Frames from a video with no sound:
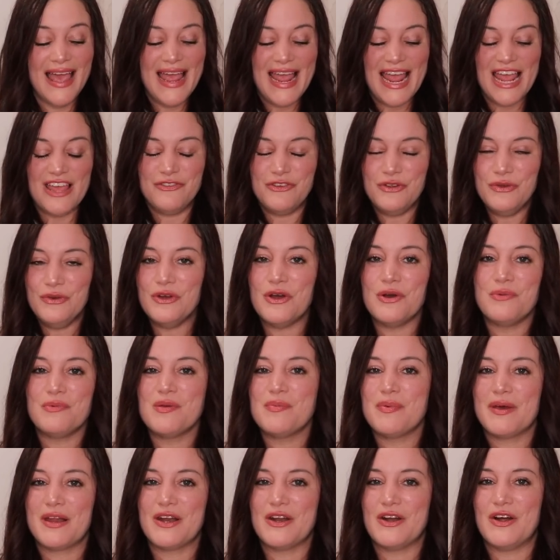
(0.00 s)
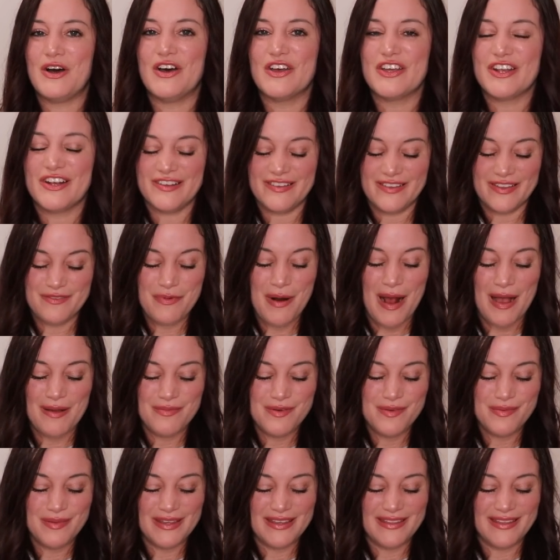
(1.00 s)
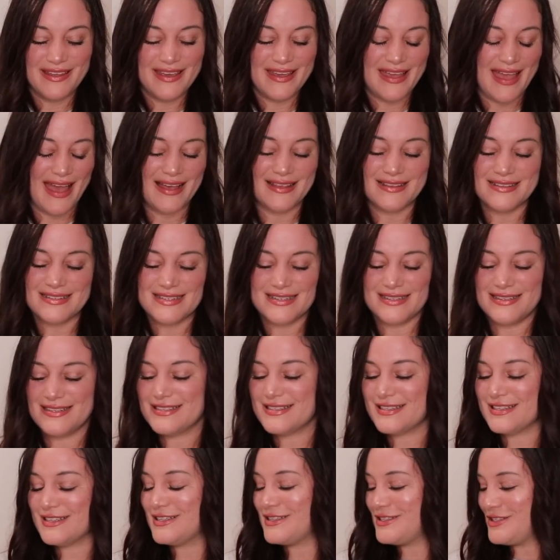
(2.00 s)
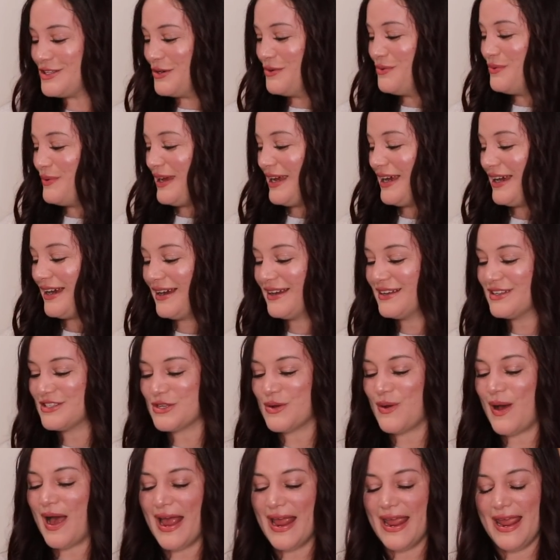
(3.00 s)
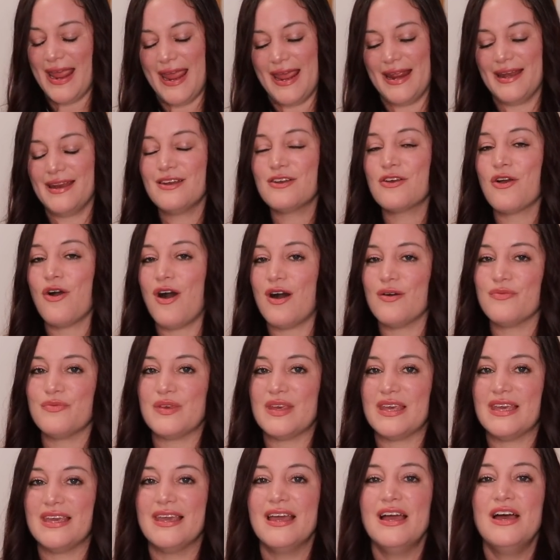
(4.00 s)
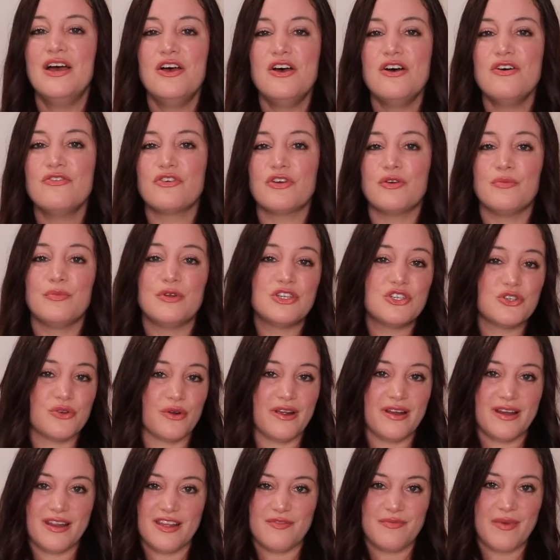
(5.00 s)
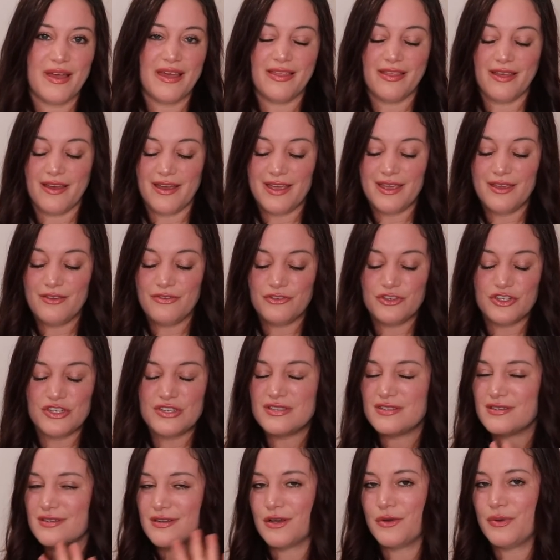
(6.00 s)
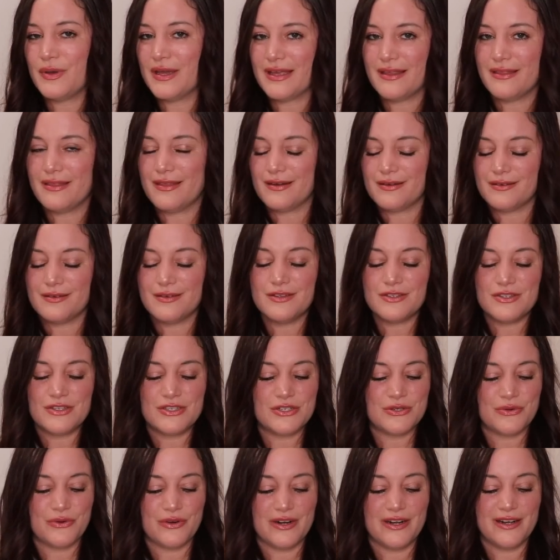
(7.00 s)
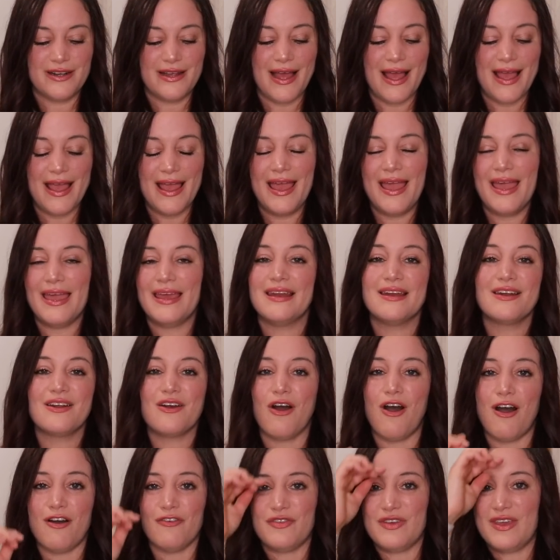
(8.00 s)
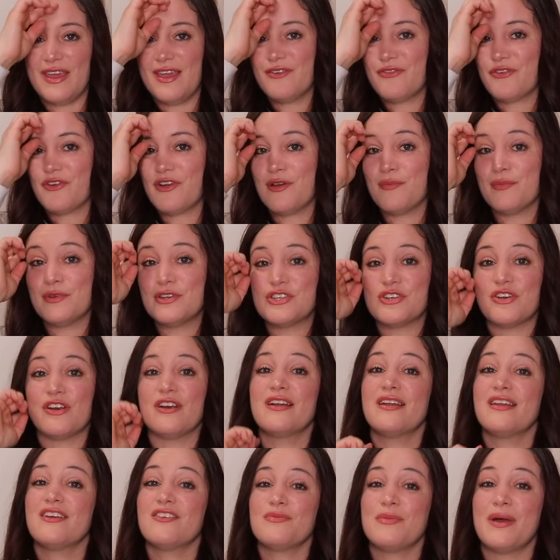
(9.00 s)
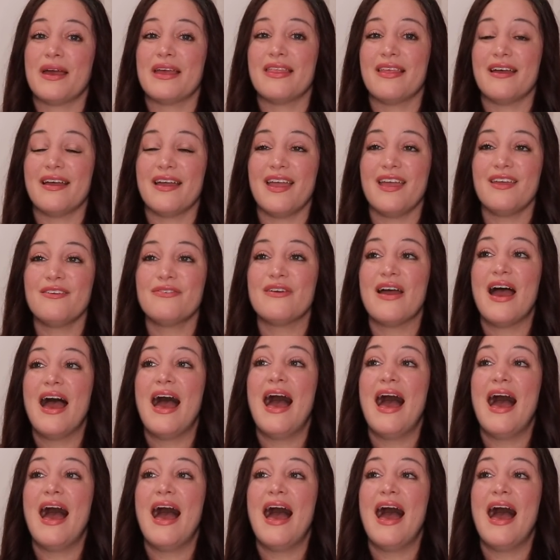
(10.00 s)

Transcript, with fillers: If you know me better at all, you're probably like, Allison, this is so weird. So I hated coffee for a majority of my life. Just a quick little story. I hated coffee for a majority of my life.